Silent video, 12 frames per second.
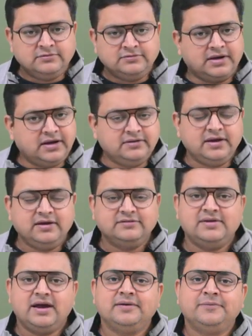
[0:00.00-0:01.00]
second thing is
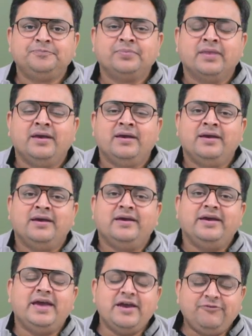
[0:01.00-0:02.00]
that
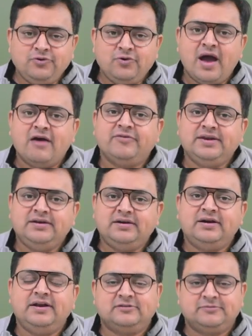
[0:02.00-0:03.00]
if you have
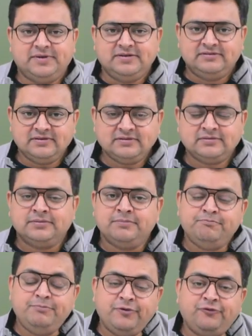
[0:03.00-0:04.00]
incurred expenses
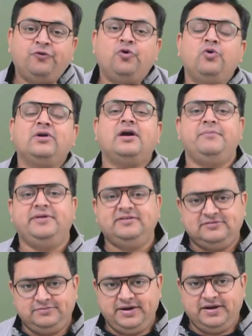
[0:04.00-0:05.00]
before
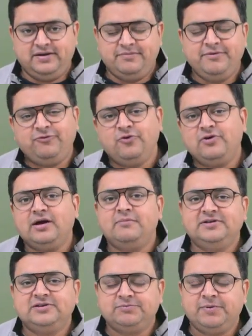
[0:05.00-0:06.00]
commencement before
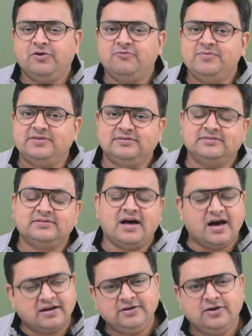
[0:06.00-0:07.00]
commencement of business
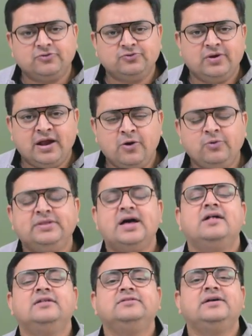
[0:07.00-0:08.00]
are they also allowed the
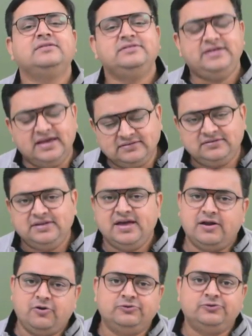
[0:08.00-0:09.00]
answer is yes they
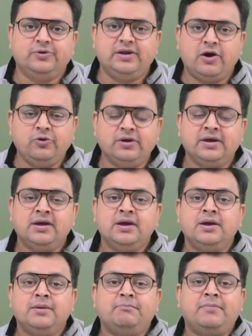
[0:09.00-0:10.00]
are also allowed
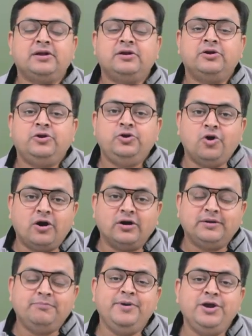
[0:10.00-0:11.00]
but
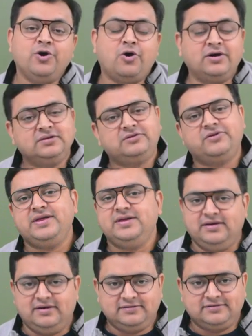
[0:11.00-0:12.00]
not beyond 3
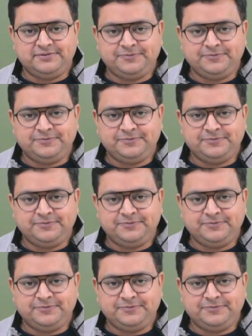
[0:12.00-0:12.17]
years